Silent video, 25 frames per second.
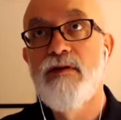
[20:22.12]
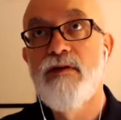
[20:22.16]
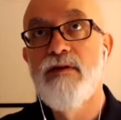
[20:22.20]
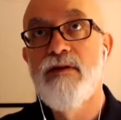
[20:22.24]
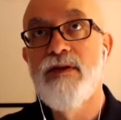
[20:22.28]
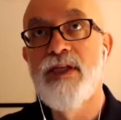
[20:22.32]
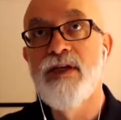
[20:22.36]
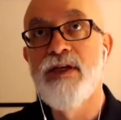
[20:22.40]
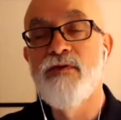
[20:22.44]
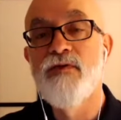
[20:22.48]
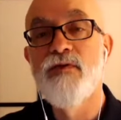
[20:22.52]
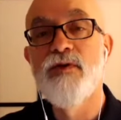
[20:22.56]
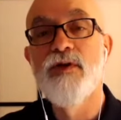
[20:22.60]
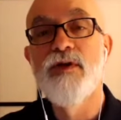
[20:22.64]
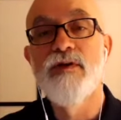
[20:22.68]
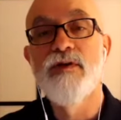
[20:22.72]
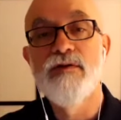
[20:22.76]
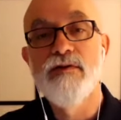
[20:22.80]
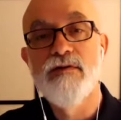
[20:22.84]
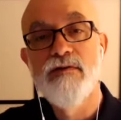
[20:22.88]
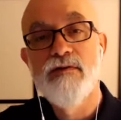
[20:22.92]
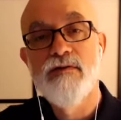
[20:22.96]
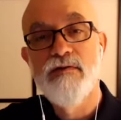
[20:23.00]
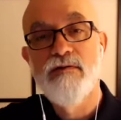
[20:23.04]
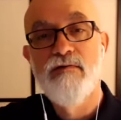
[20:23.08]
different
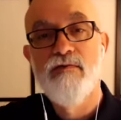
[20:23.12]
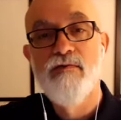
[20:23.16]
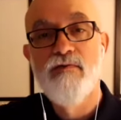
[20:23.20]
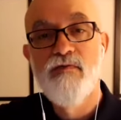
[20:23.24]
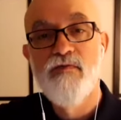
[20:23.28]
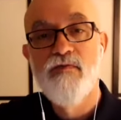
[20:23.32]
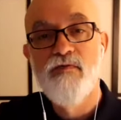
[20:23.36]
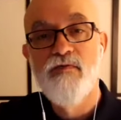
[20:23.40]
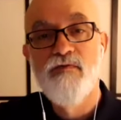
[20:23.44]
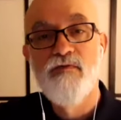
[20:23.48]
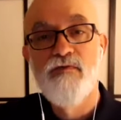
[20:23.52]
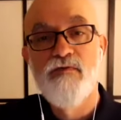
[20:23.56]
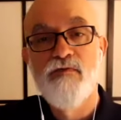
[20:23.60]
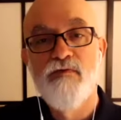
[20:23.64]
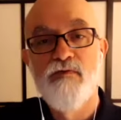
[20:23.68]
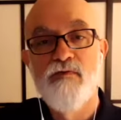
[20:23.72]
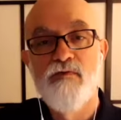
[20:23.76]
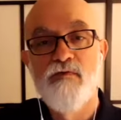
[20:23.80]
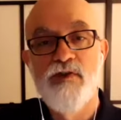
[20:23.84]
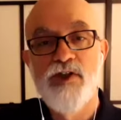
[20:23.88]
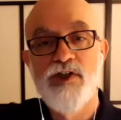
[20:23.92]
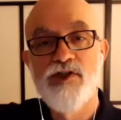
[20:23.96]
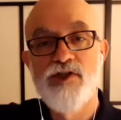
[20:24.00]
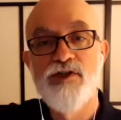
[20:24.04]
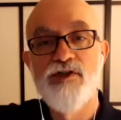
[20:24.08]

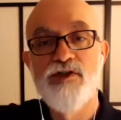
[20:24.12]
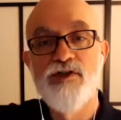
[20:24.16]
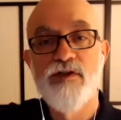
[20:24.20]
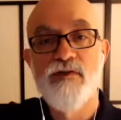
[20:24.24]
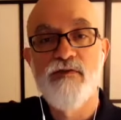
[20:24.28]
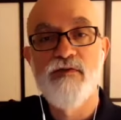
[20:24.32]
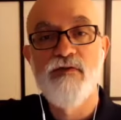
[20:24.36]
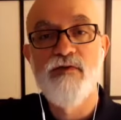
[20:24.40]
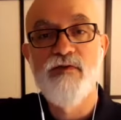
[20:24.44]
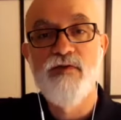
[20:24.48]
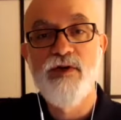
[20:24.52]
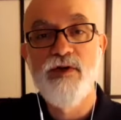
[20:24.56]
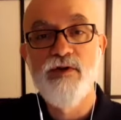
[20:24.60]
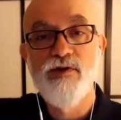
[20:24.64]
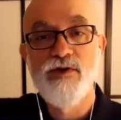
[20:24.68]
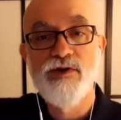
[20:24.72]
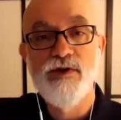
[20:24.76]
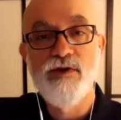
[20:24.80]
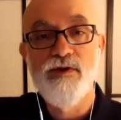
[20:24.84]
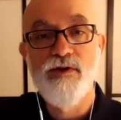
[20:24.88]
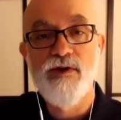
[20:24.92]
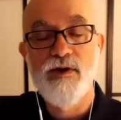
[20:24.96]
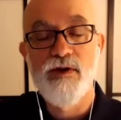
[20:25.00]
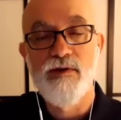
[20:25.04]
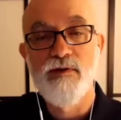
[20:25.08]
visions of the future
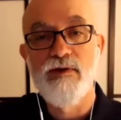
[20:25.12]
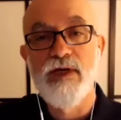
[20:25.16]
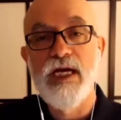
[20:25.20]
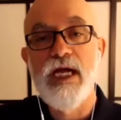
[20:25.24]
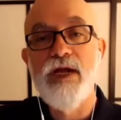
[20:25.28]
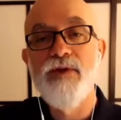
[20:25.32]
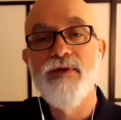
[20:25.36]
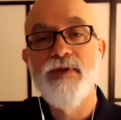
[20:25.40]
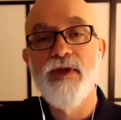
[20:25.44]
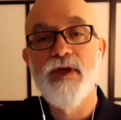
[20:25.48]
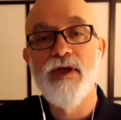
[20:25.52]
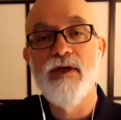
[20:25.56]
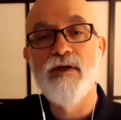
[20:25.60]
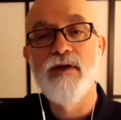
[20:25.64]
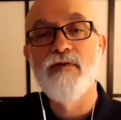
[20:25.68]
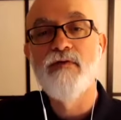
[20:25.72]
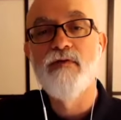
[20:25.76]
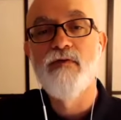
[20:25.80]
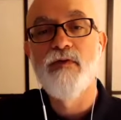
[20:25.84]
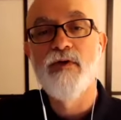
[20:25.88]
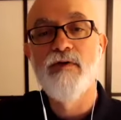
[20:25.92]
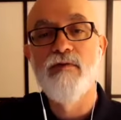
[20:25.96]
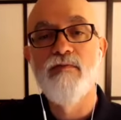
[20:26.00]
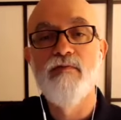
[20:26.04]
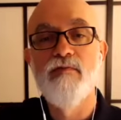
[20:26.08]
that are out there
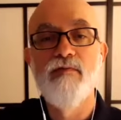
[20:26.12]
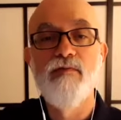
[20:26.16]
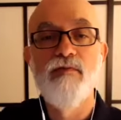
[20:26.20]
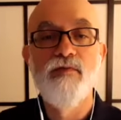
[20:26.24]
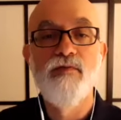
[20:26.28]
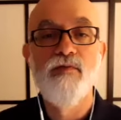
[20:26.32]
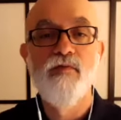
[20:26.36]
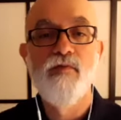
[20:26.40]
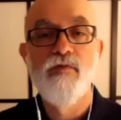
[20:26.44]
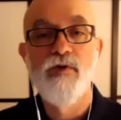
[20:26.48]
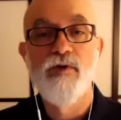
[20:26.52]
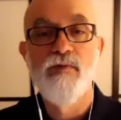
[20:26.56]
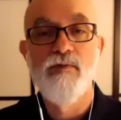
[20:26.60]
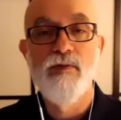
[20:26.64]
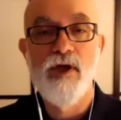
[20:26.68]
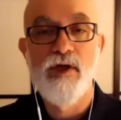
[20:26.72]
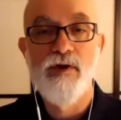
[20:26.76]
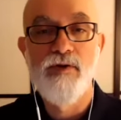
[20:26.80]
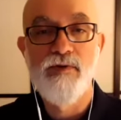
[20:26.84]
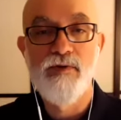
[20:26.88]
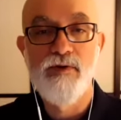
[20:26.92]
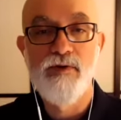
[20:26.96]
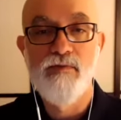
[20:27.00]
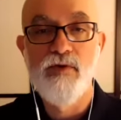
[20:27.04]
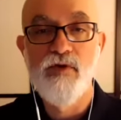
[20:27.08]
from from
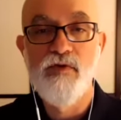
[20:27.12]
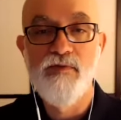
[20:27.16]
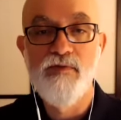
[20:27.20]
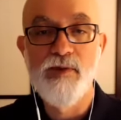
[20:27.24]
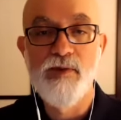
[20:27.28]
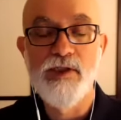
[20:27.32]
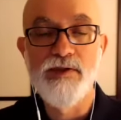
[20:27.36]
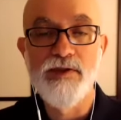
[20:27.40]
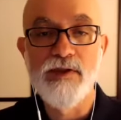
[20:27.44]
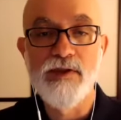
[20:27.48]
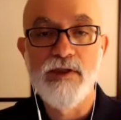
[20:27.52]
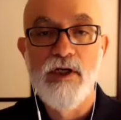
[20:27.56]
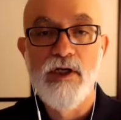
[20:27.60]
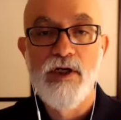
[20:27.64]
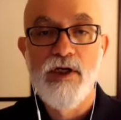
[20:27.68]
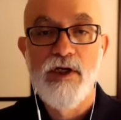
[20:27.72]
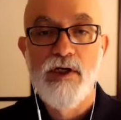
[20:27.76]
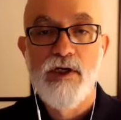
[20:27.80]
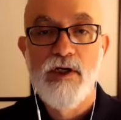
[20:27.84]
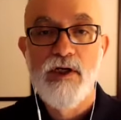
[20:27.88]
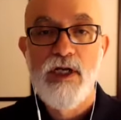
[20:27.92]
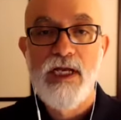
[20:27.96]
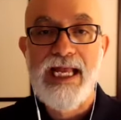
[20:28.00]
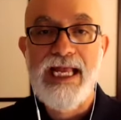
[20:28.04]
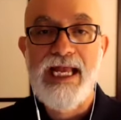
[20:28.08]
other movements
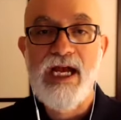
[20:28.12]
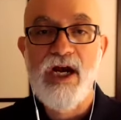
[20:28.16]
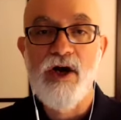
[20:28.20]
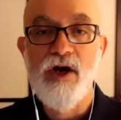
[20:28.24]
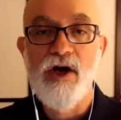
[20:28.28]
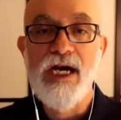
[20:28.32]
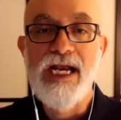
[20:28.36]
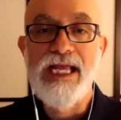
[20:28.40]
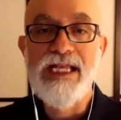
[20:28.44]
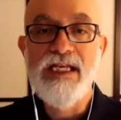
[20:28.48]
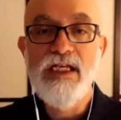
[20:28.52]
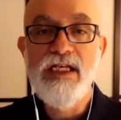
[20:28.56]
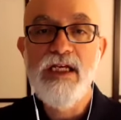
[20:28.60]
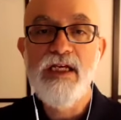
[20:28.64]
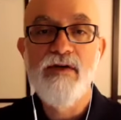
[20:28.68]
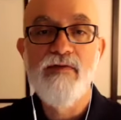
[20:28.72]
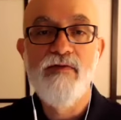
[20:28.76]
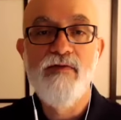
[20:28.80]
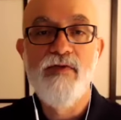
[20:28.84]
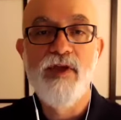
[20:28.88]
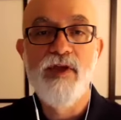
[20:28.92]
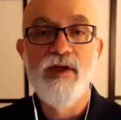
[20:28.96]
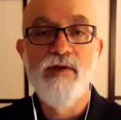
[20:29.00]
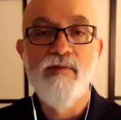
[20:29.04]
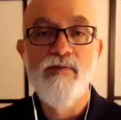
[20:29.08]
are any of
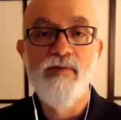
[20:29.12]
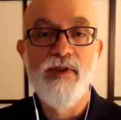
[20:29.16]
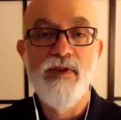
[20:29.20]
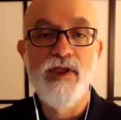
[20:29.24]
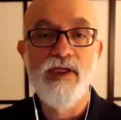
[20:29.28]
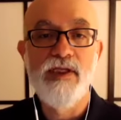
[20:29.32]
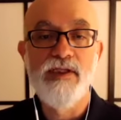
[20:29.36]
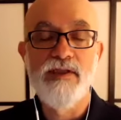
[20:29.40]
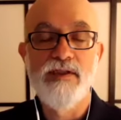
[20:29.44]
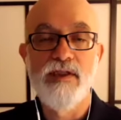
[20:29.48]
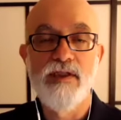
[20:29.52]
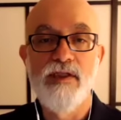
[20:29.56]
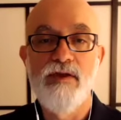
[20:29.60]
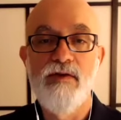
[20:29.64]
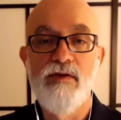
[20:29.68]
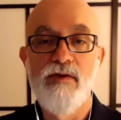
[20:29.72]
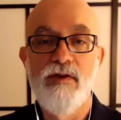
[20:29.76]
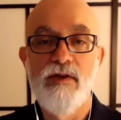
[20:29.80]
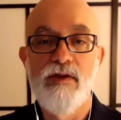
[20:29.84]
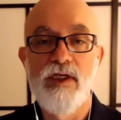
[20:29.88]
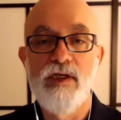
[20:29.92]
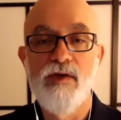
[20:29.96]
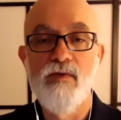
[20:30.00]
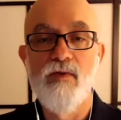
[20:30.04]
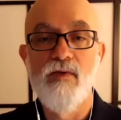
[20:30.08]
them things that you
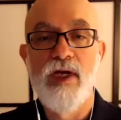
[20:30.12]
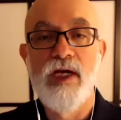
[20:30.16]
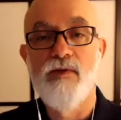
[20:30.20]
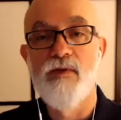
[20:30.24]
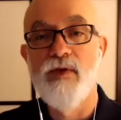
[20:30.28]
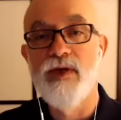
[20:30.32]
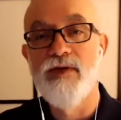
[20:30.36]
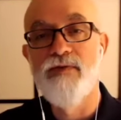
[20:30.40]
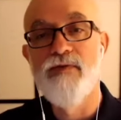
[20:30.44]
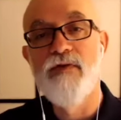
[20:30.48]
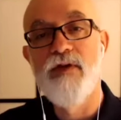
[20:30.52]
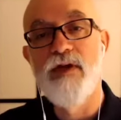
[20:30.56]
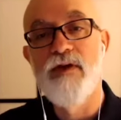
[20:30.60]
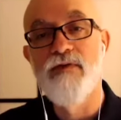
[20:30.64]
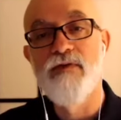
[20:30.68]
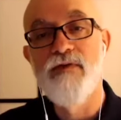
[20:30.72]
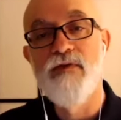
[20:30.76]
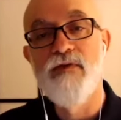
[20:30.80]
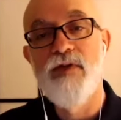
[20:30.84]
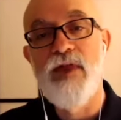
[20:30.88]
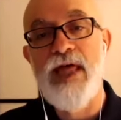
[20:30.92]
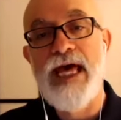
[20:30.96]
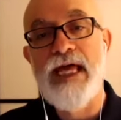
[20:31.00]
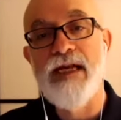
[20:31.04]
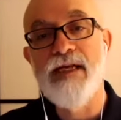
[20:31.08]
think well if, if
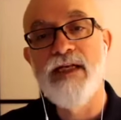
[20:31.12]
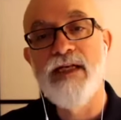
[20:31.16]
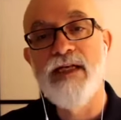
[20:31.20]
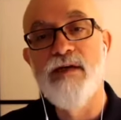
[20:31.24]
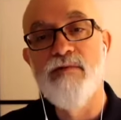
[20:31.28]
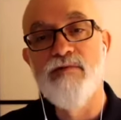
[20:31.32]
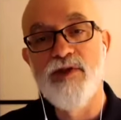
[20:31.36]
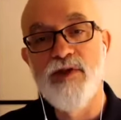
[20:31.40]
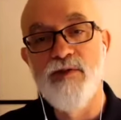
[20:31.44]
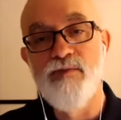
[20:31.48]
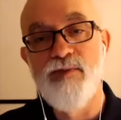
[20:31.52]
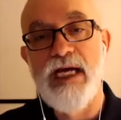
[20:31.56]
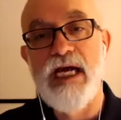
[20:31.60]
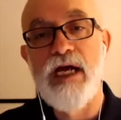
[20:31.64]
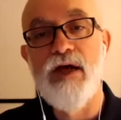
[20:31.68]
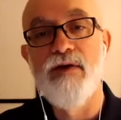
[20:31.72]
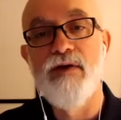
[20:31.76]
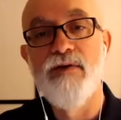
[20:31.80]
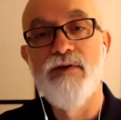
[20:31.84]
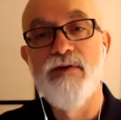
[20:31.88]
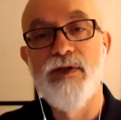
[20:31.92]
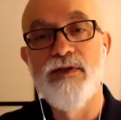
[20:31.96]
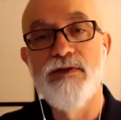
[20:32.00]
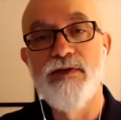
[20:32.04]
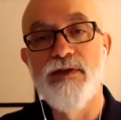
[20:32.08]
that comes
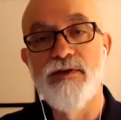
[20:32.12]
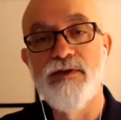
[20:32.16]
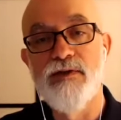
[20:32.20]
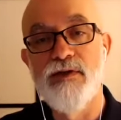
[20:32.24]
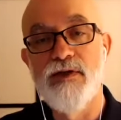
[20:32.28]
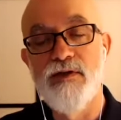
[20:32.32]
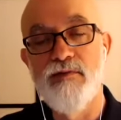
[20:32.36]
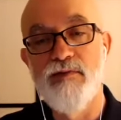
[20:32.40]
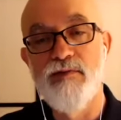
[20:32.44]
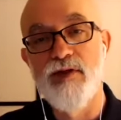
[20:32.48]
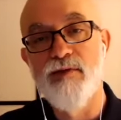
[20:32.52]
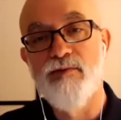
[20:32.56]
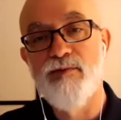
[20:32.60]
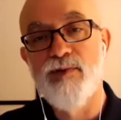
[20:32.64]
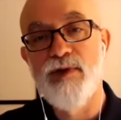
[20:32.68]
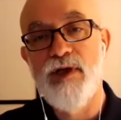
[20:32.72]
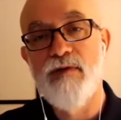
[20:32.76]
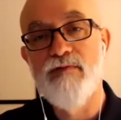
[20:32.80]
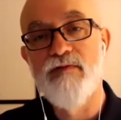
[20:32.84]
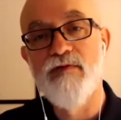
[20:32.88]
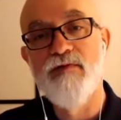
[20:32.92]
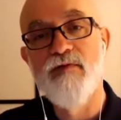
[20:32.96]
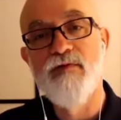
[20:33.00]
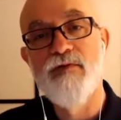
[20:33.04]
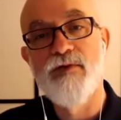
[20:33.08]
about this is going to be a
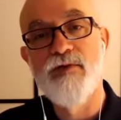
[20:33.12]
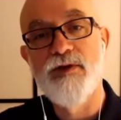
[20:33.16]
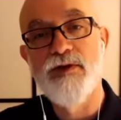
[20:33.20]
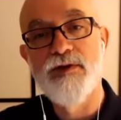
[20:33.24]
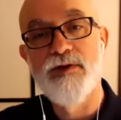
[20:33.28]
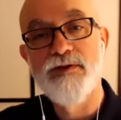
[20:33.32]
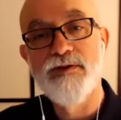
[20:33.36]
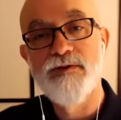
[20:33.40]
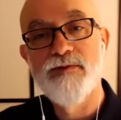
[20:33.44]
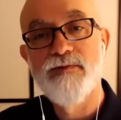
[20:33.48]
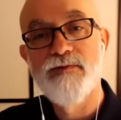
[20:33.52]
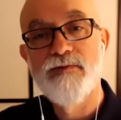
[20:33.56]
problem for us